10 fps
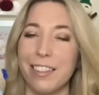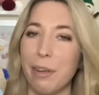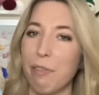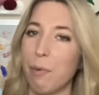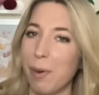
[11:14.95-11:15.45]
So
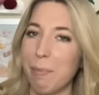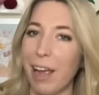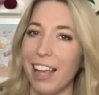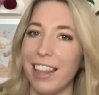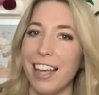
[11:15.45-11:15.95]
if you want to
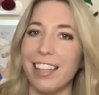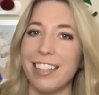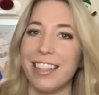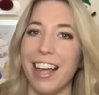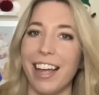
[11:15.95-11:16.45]
make
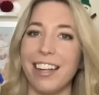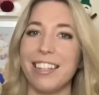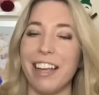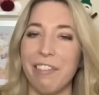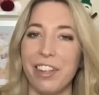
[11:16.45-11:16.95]
this, then
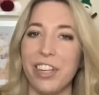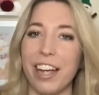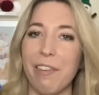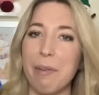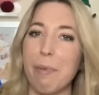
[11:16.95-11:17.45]
definitely
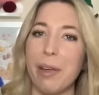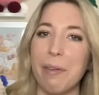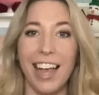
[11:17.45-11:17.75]
check out Ribblr.